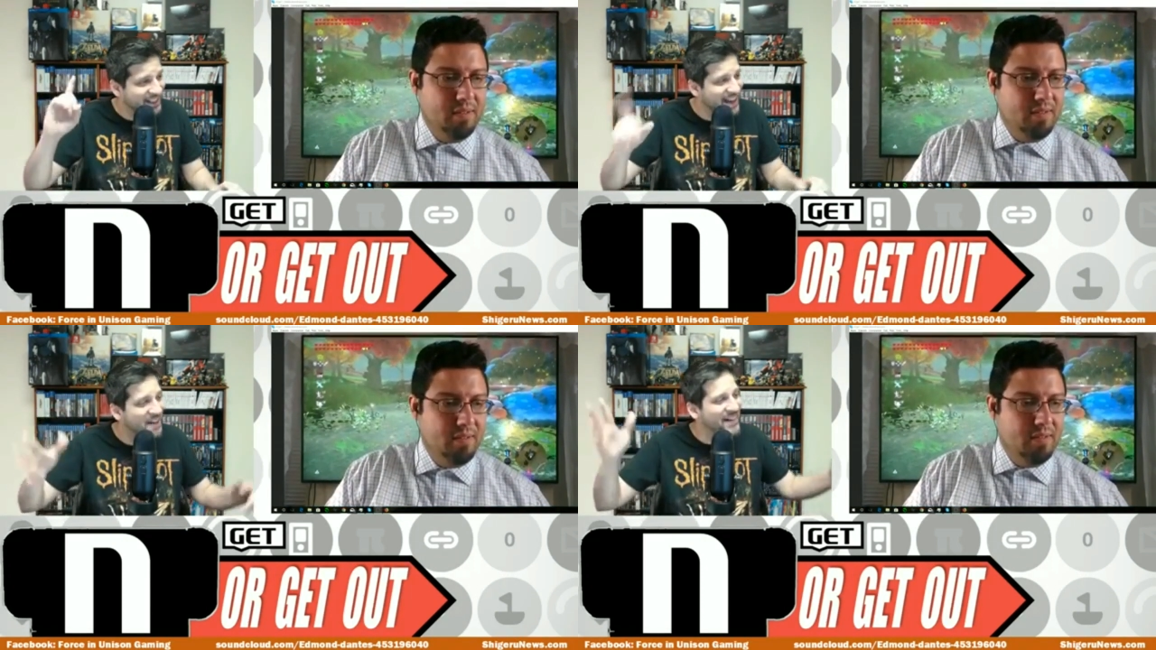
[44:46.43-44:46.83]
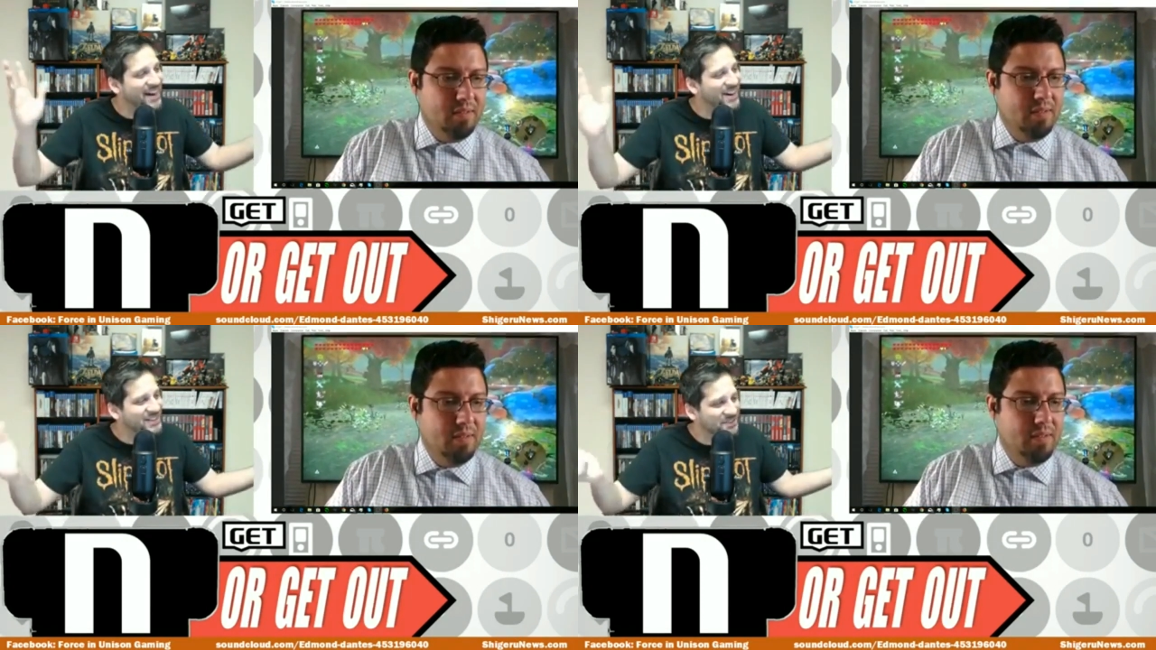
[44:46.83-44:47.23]
Speaker 1: There we
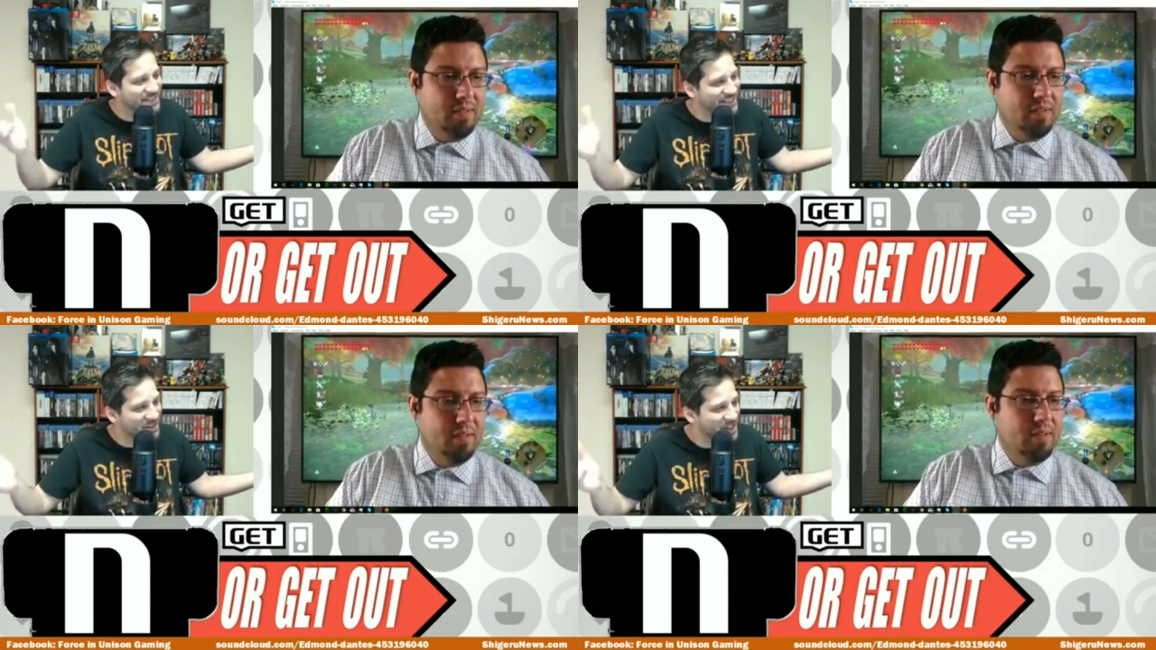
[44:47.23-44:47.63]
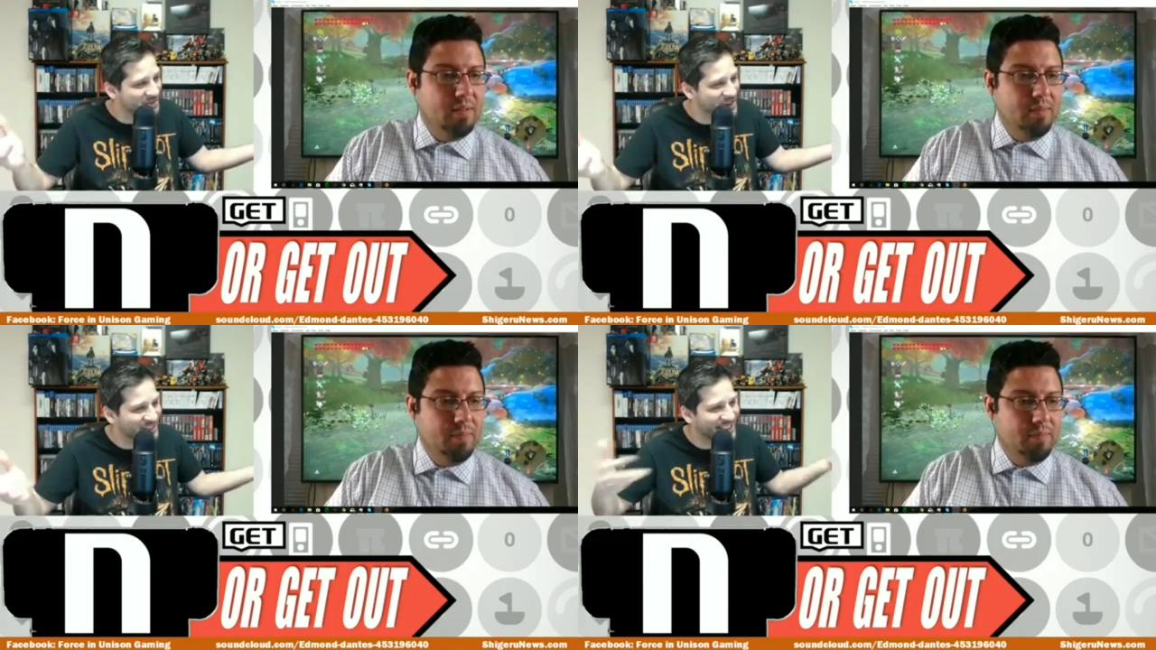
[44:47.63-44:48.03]
go, some
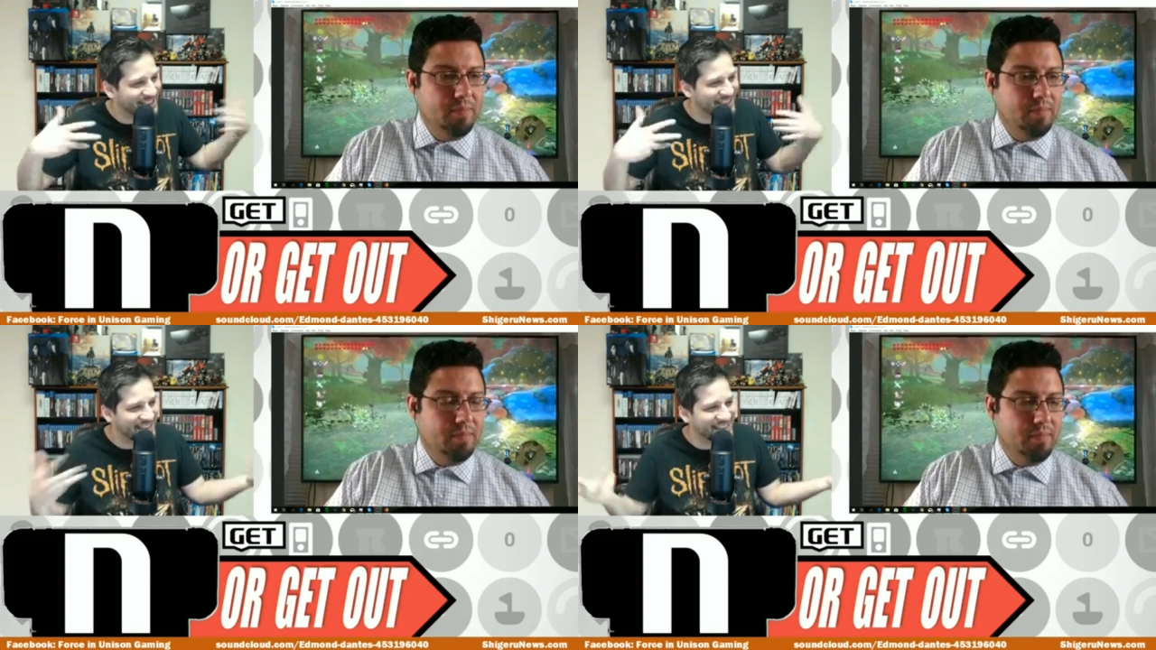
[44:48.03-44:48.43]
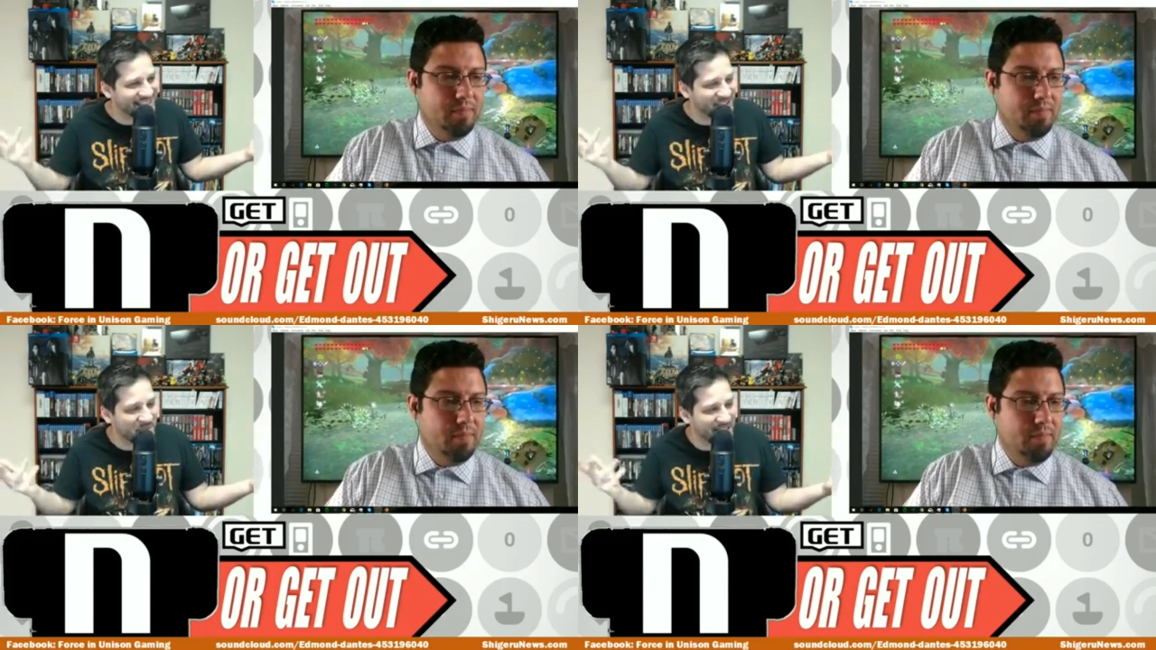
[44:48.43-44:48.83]
Xenoblade music since it's a
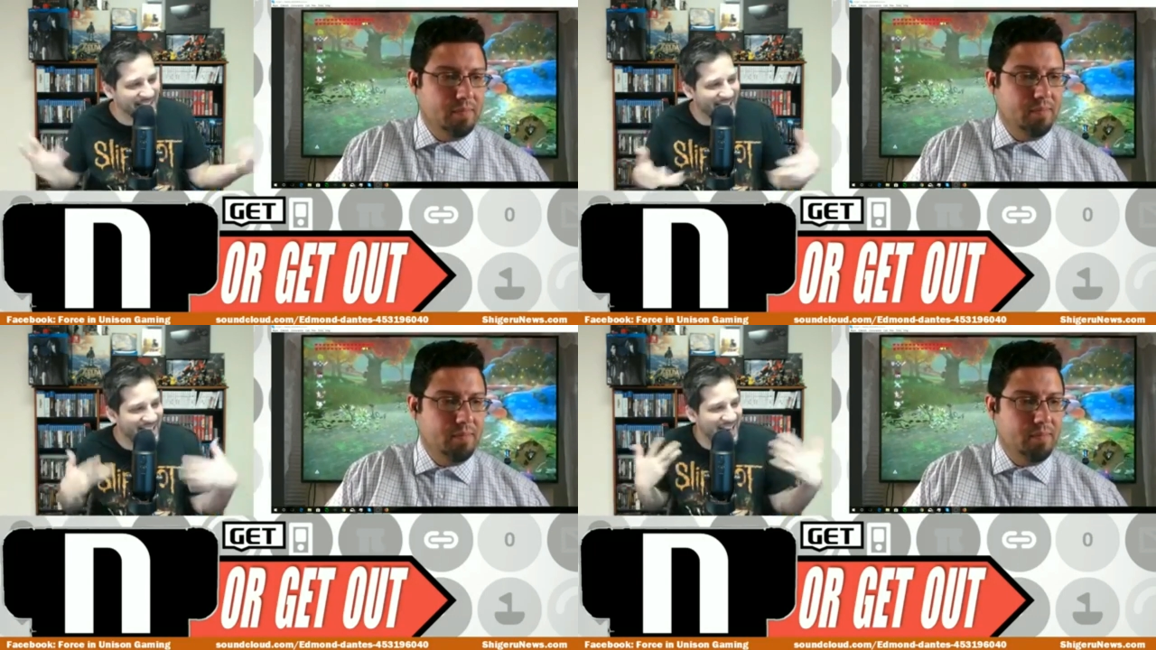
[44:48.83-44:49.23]
Xenoblade day.